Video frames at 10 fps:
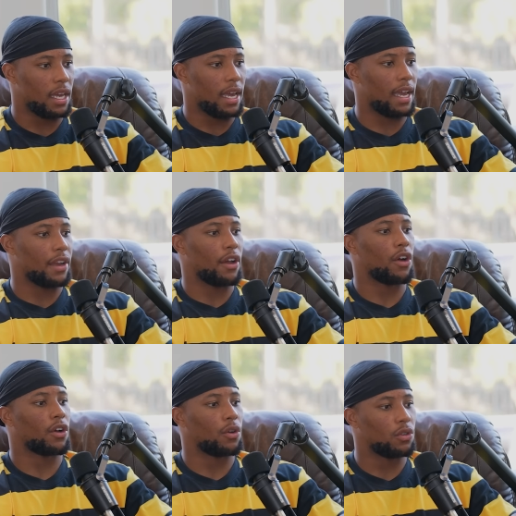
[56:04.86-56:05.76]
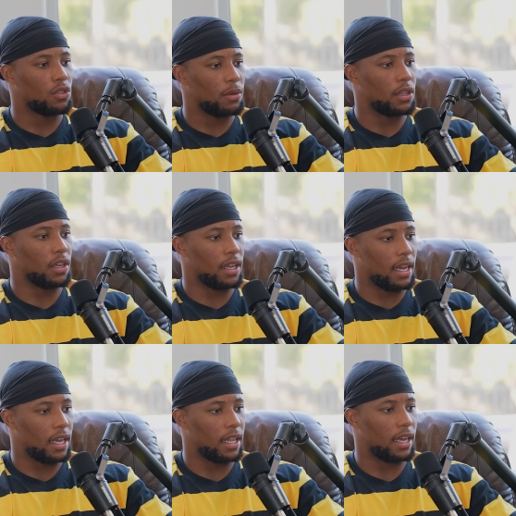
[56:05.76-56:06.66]
and are going to be looking
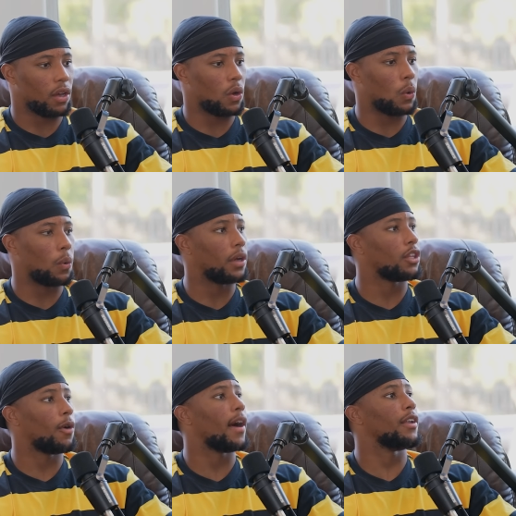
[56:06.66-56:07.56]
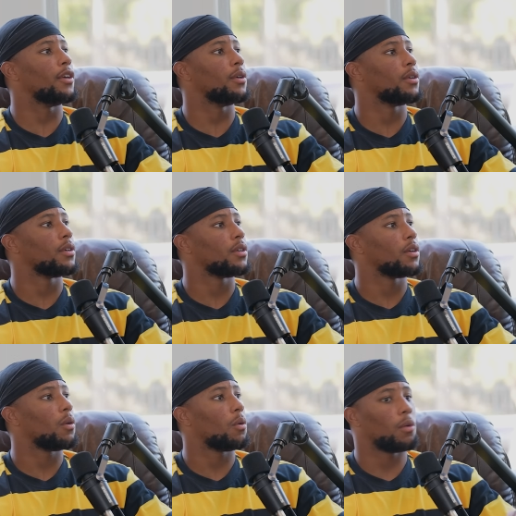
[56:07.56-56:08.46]
at like, what do I do?
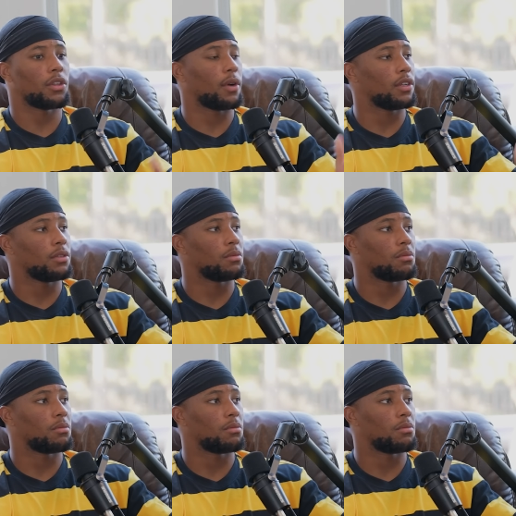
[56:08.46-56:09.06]
What do I do?